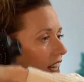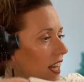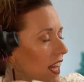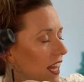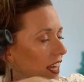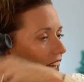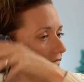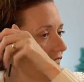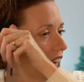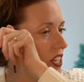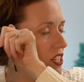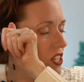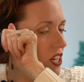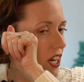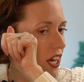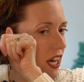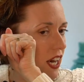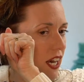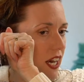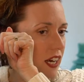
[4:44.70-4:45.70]
and
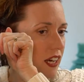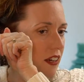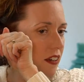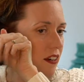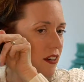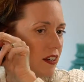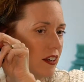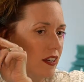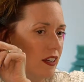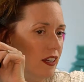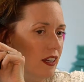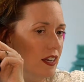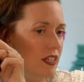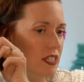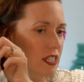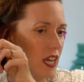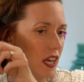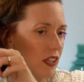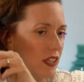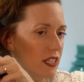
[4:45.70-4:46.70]
under,
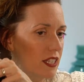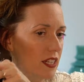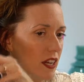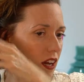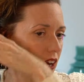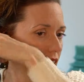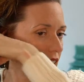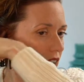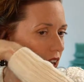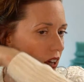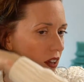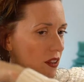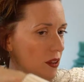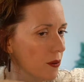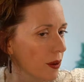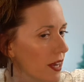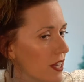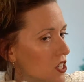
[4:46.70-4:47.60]
until it's all the way